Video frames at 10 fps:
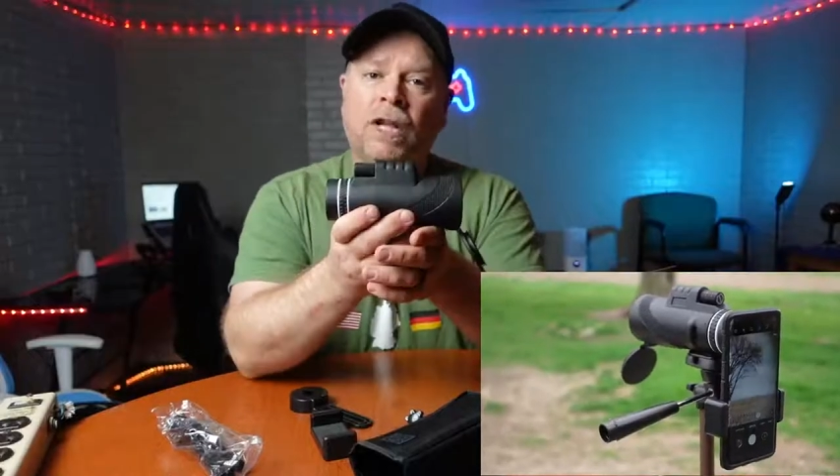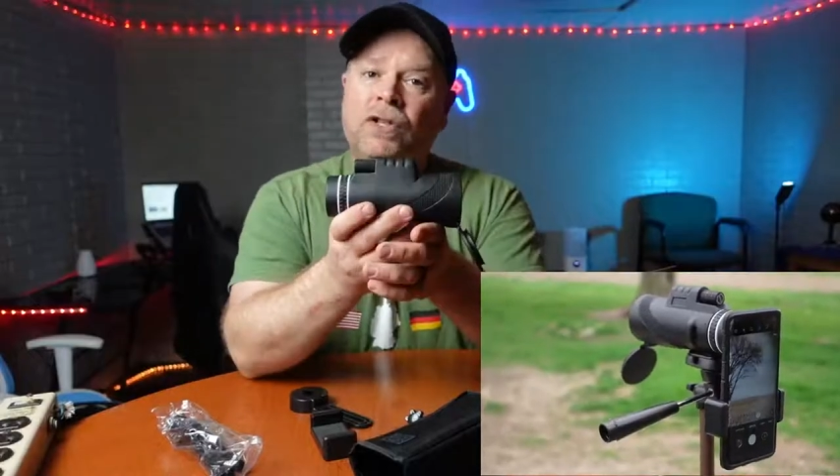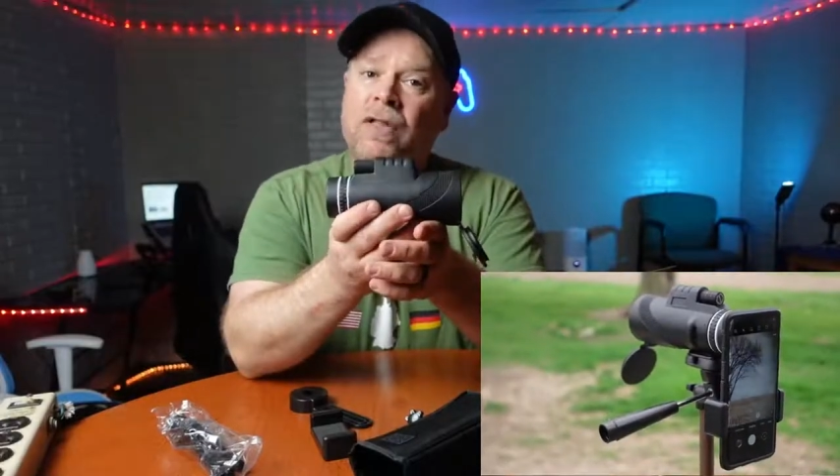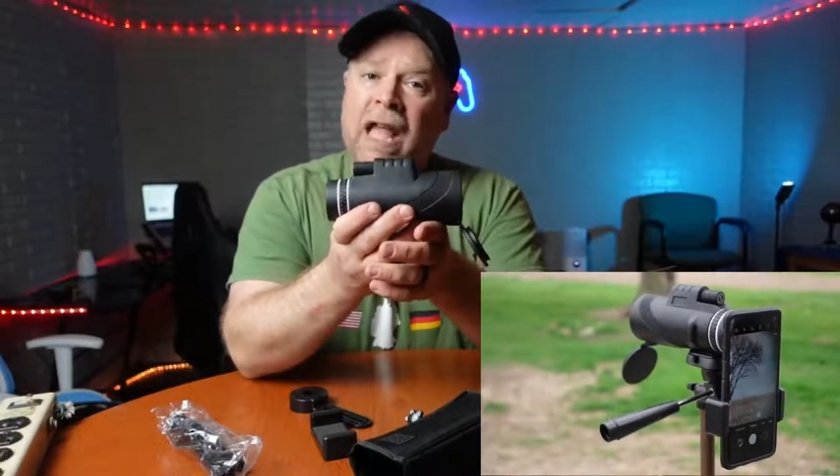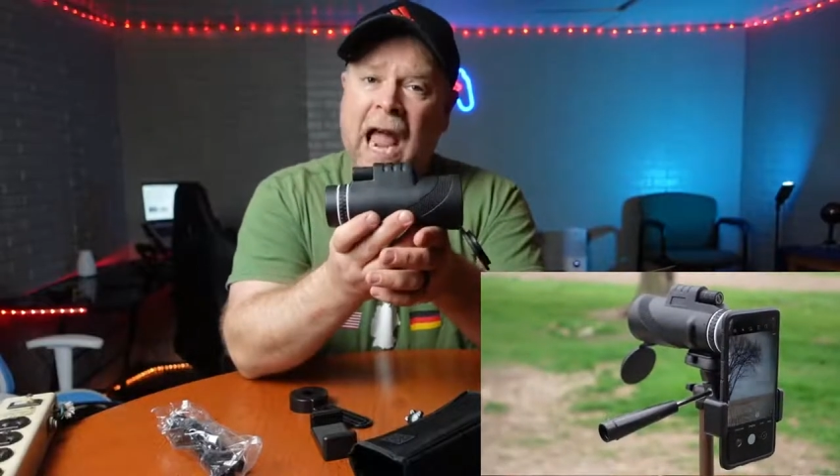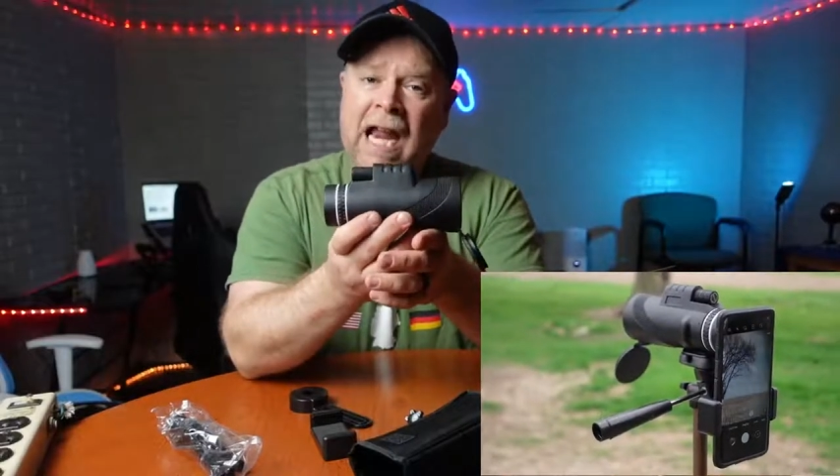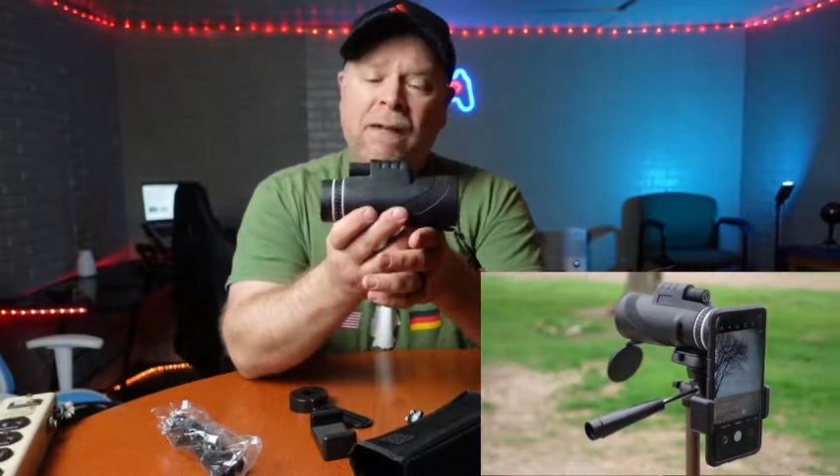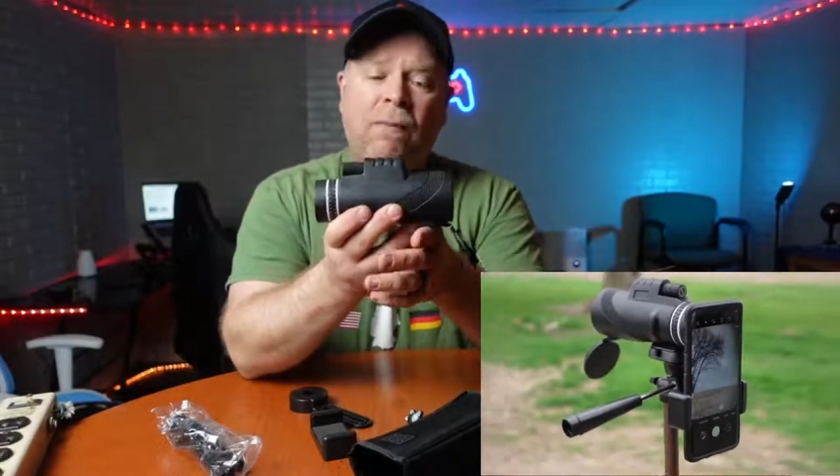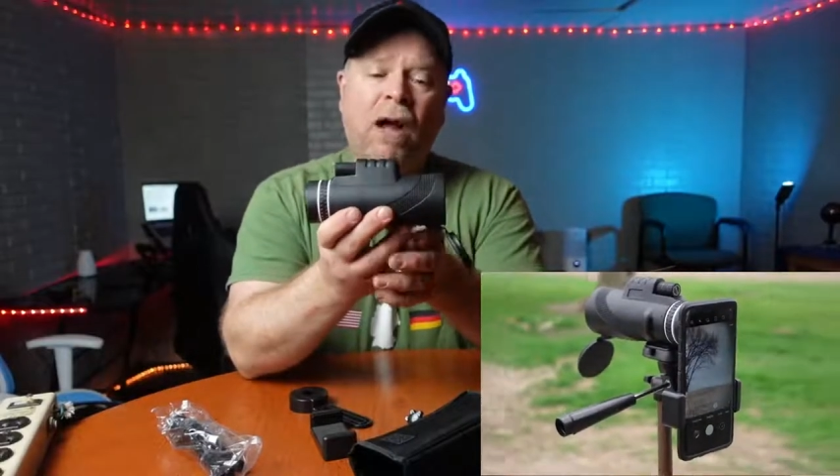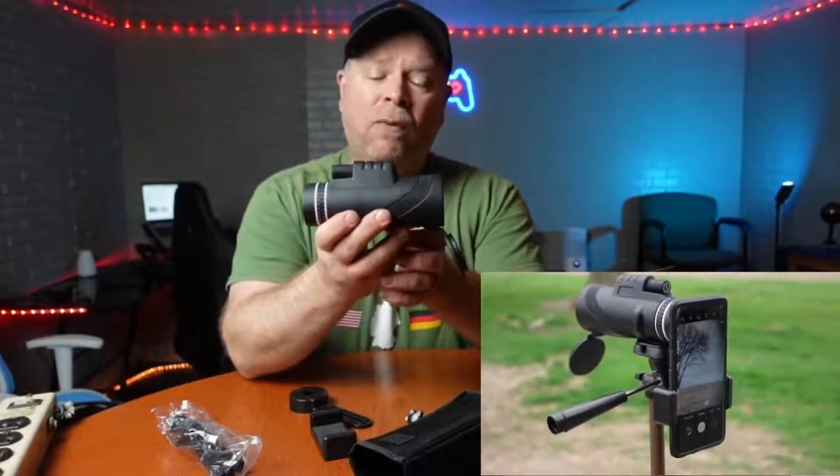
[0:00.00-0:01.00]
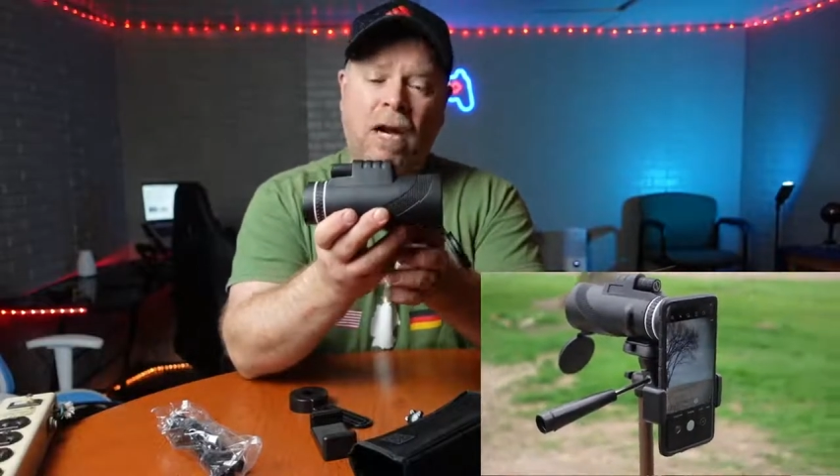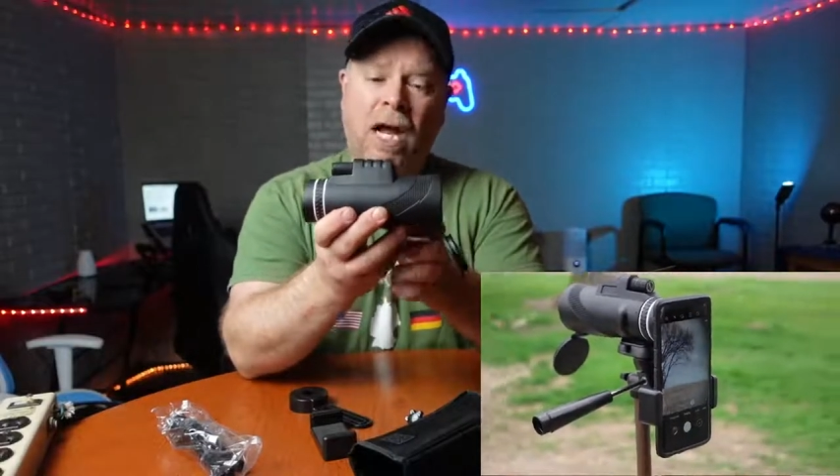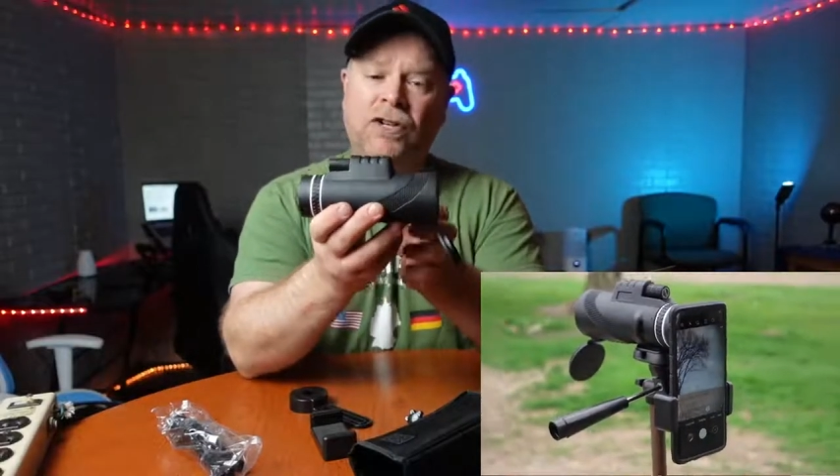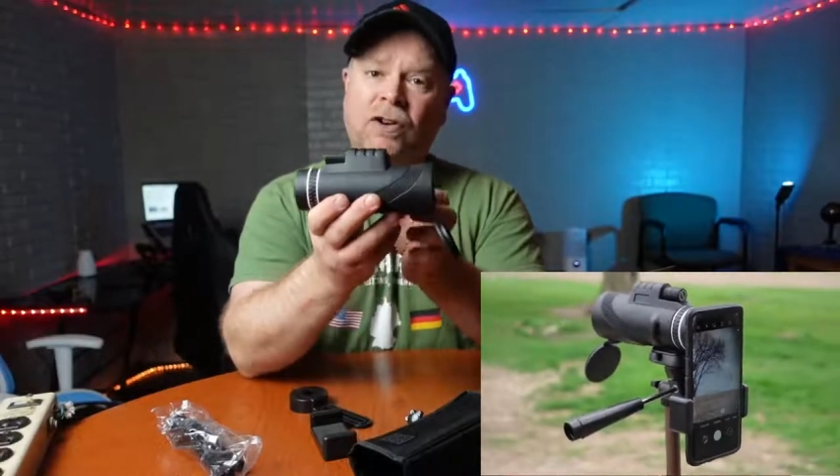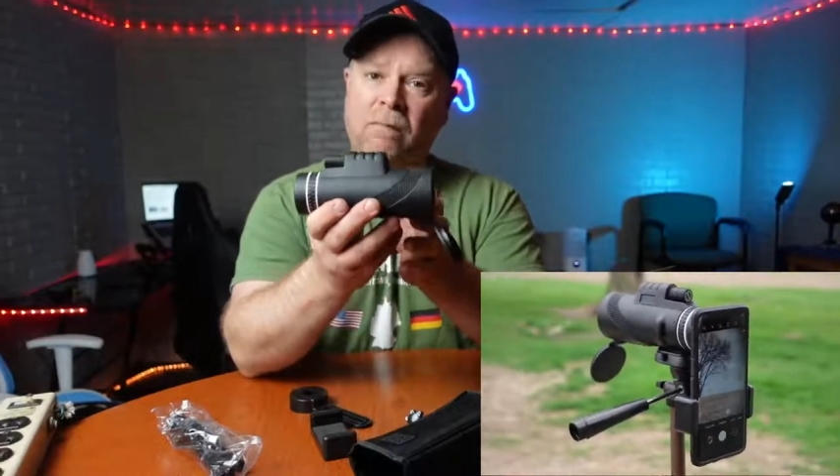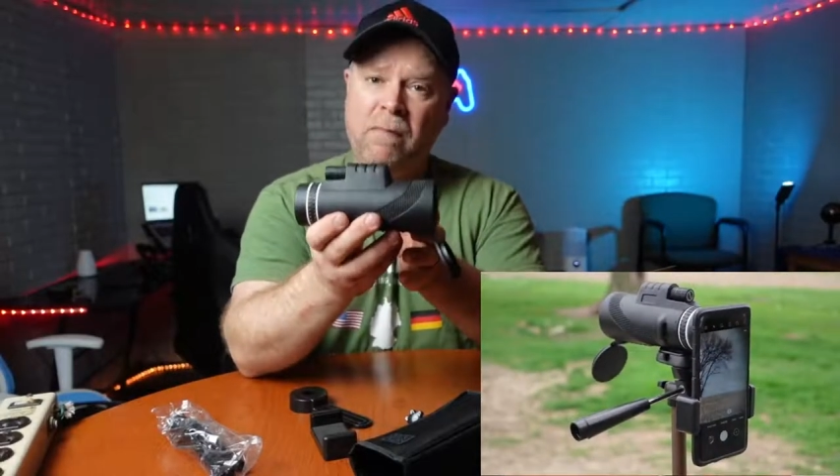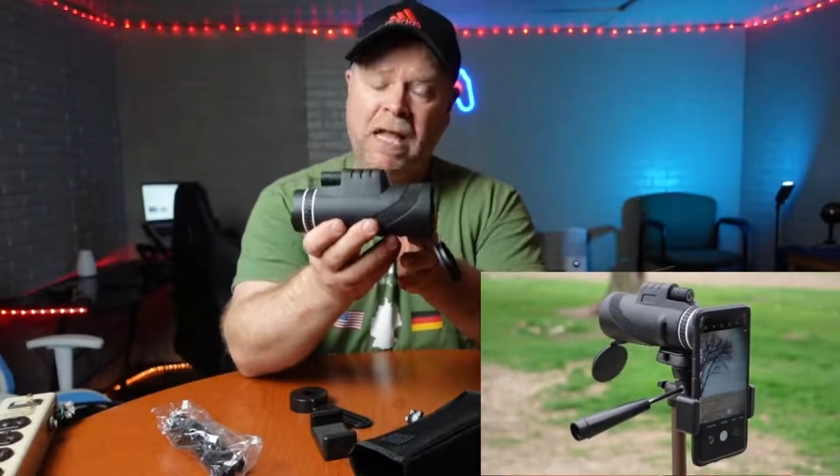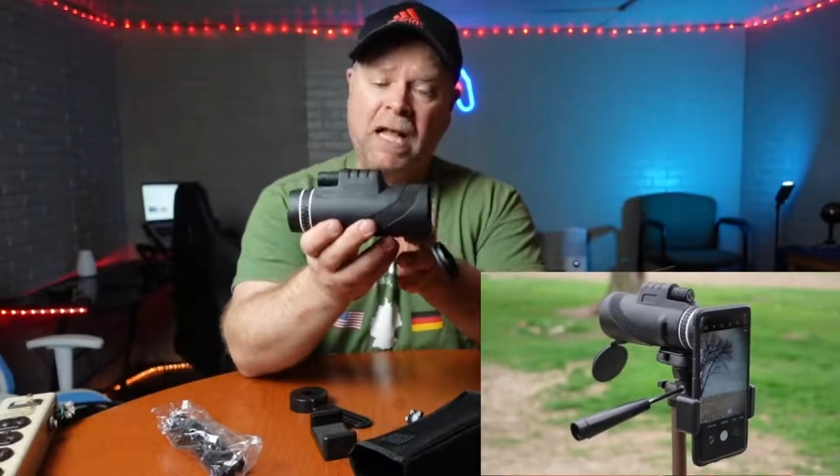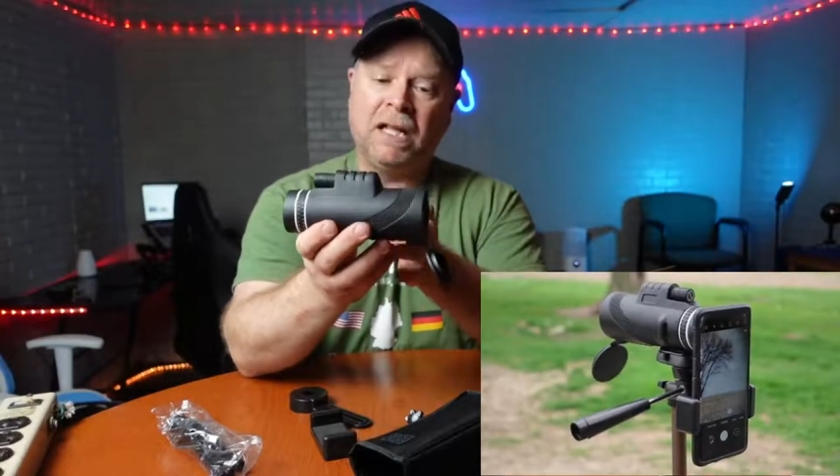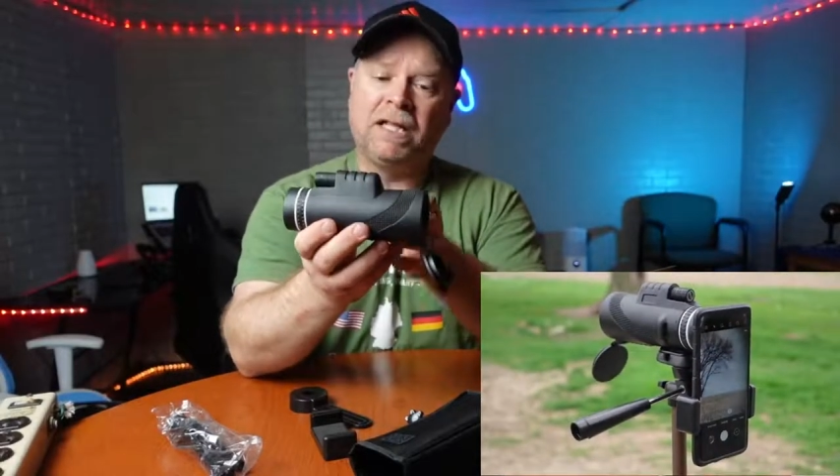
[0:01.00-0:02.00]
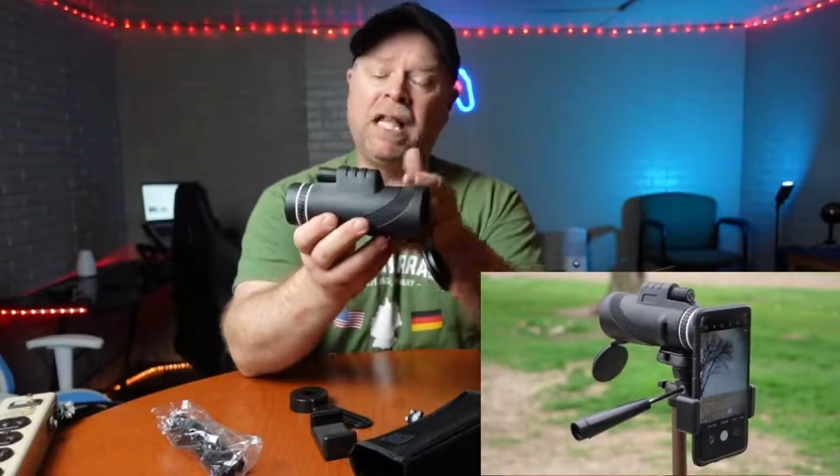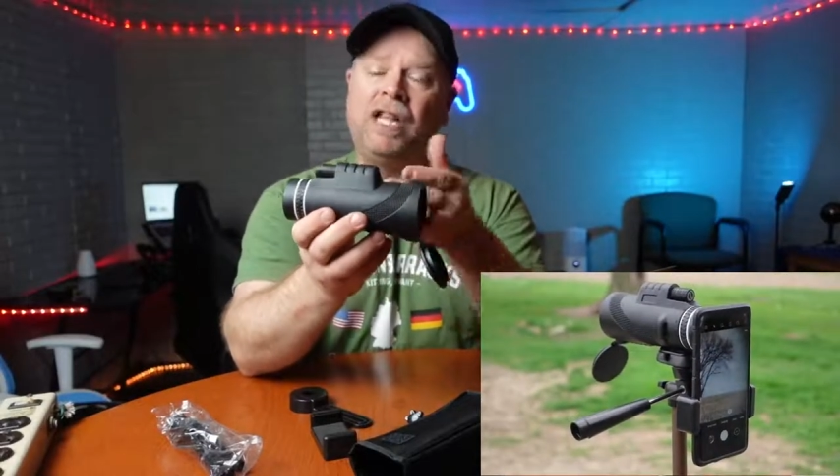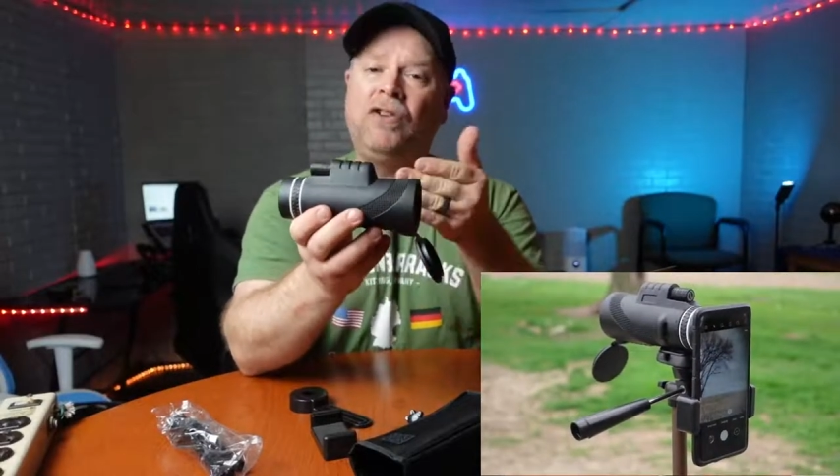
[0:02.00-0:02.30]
So the 80 by 100 means that